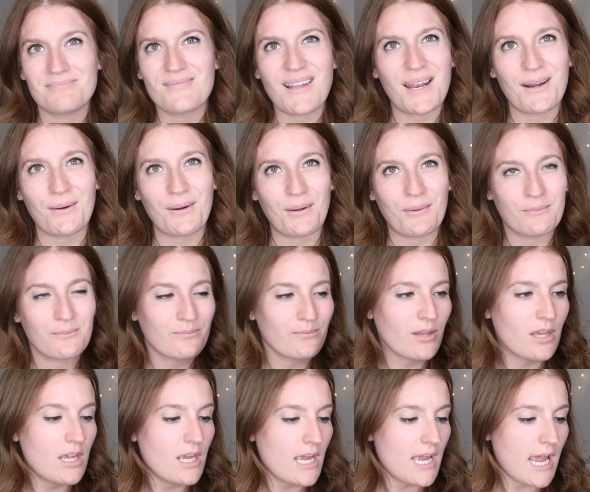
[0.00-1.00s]
I don't know.
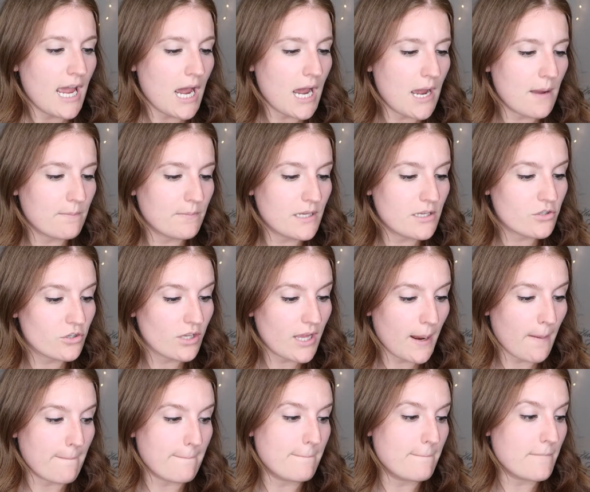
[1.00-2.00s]
These
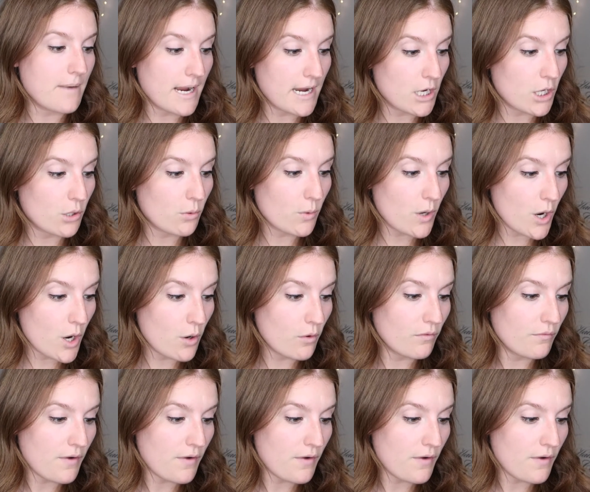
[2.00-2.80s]
are micro